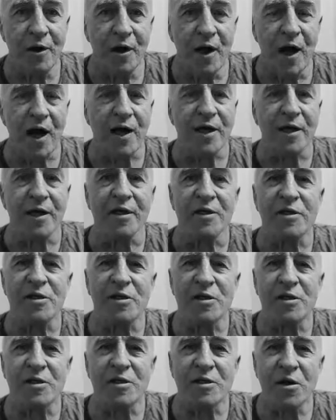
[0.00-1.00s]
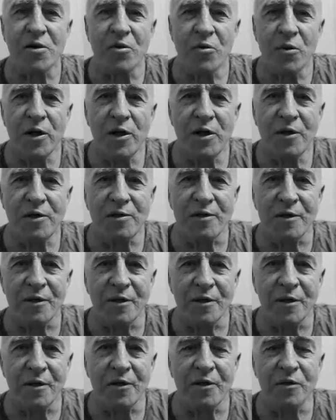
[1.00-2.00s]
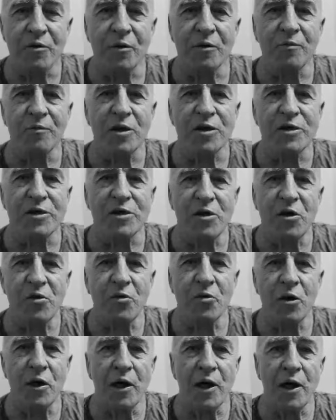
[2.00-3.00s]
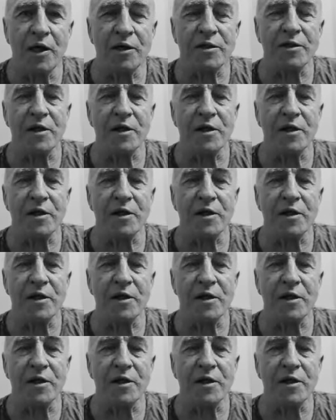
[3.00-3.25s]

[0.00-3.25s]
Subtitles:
And it's so easy, and you can be so relaxed,